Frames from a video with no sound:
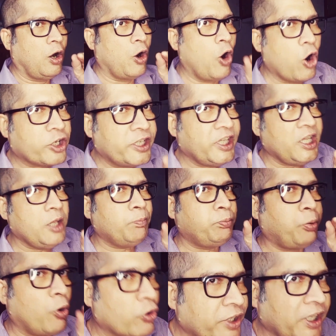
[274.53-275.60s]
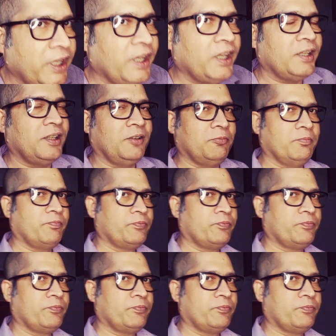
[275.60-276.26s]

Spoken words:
hokey pokey